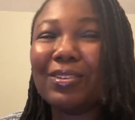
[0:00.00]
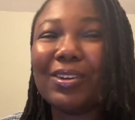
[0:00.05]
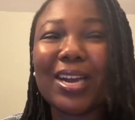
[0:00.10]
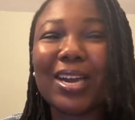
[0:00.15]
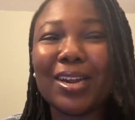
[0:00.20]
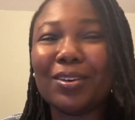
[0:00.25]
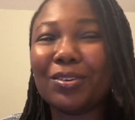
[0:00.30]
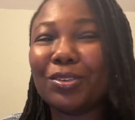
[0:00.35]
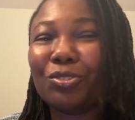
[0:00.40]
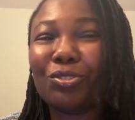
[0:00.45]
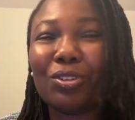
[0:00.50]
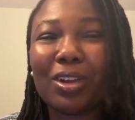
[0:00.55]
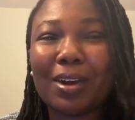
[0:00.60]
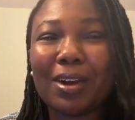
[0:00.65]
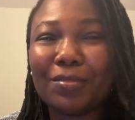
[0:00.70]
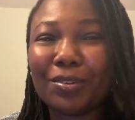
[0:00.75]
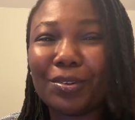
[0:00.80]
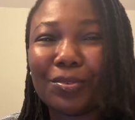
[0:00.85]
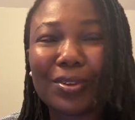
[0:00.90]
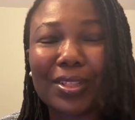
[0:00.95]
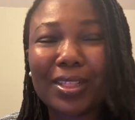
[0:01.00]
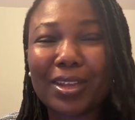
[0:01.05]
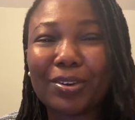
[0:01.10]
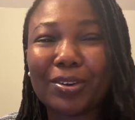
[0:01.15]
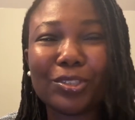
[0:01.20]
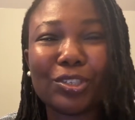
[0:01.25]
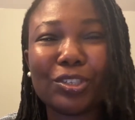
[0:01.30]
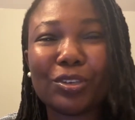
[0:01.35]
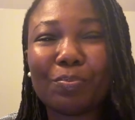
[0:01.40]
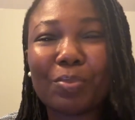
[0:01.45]
you cannot travel
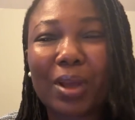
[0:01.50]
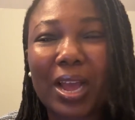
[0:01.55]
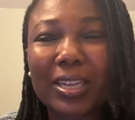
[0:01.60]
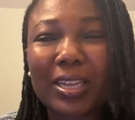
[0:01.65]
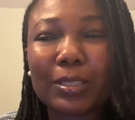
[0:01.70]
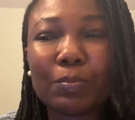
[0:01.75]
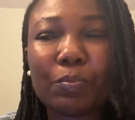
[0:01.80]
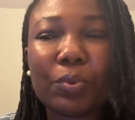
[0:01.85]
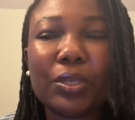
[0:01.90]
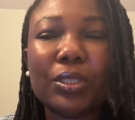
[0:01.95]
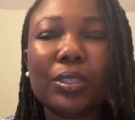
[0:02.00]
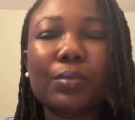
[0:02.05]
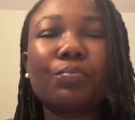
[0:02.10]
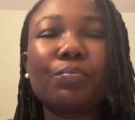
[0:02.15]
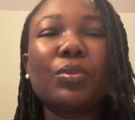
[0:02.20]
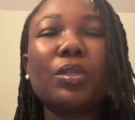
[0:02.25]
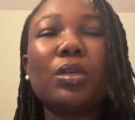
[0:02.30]
without your passport.